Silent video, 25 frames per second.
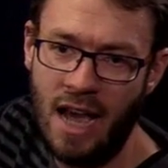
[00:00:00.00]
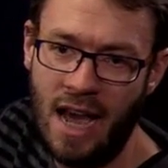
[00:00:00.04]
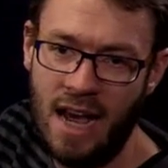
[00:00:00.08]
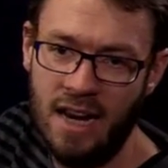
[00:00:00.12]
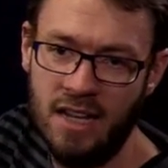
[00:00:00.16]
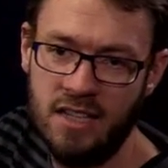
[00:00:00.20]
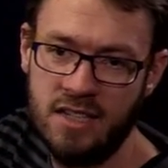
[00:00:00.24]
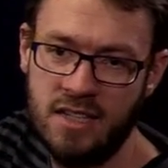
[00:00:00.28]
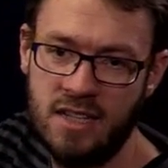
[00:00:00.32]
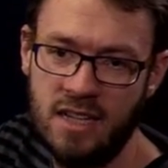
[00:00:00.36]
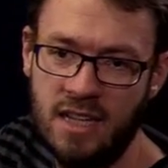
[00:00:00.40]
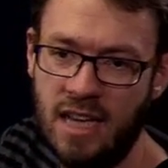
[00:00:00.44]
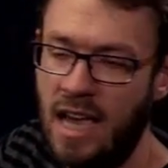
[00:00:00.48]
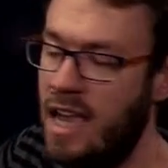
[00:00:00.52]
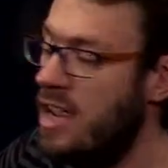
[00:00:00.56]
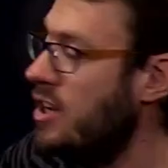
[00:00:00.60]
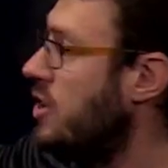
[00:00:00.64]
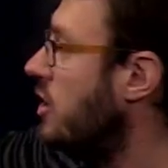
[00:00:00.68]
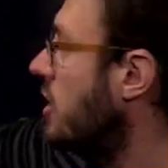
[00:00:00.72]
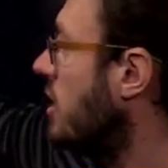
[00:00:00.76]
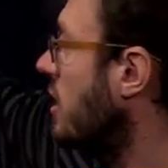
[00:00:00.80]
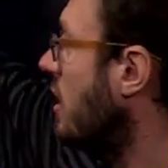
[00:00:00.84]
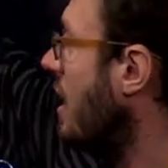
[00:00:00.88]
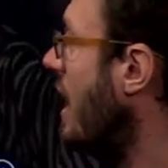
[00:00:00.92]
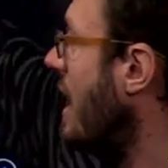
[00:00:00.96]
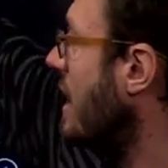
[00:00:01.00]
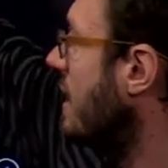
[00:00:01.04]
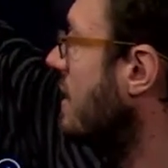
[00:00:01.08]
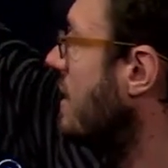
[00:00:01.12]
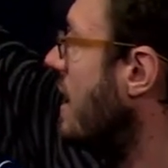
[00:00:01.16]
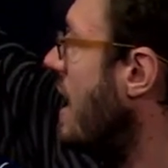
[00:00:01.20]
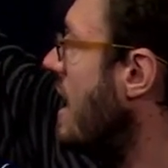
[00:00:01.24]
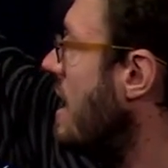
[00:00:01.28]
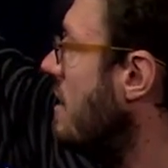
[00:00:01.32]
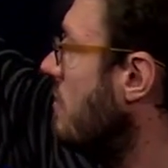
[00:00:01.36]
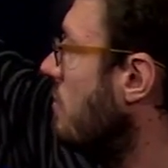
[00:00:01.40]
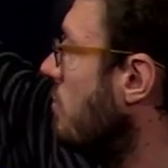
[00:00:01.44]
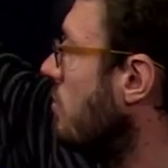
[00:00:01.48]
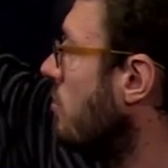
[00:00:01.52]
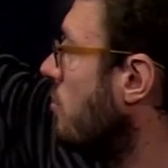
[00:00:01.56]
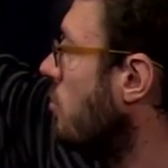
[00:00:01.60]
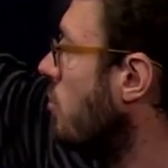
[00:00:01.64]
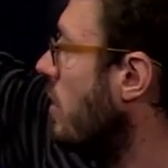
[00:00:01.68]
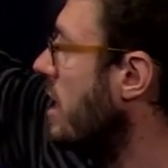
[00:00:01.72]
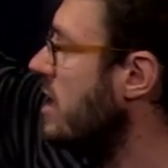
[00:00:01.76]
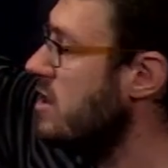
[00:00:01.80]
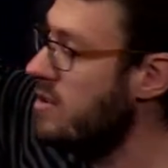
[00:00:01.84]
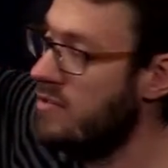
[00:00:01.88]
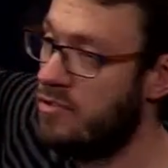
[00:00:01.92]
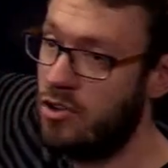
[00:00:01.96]
and its negation like that,
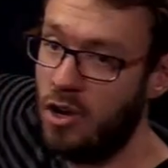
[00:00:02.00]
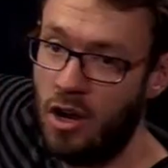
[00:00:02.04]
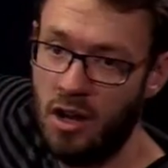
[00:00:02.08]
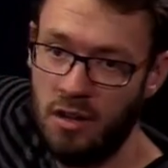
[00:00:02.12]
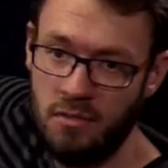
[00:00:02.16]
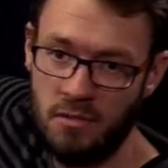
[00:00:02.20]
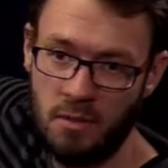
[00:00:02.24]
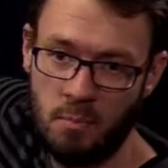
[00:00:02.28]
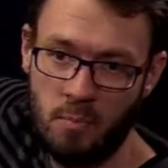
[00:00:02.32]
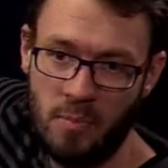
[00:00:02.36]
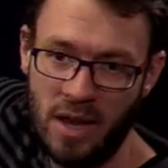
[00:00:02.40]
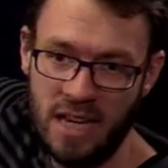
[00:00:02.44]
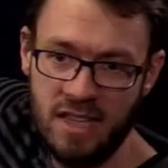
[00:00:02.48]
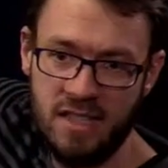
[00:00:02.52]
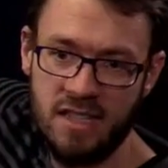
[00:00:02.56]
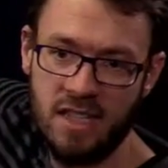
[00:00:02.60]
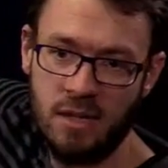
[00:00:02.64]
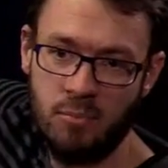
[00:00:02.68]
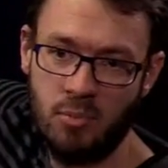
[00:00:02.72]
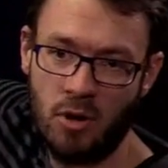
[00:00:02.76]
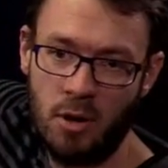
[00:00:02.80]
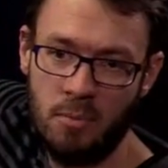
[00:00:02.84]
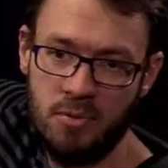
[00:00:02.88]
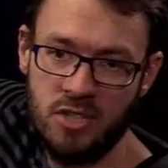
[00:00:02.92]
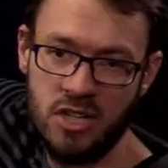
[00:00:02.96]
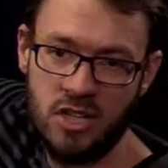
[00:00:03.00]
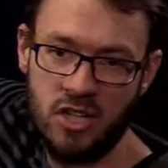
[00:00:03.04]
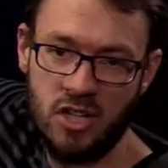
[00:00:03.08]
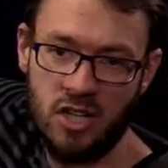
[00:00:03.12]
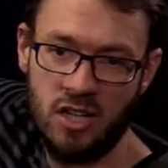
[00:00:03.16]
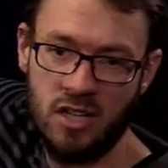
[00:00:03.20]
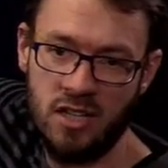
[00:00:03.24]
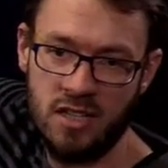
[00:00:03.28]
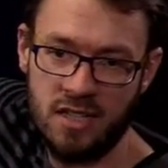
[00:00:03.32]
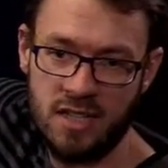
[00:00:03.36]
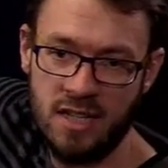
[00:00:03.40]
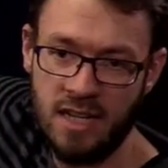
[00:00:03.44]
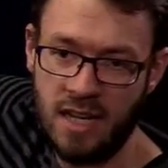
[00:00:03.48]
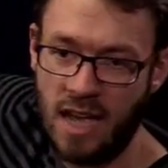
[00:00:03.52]
where you've got the basic proposition and its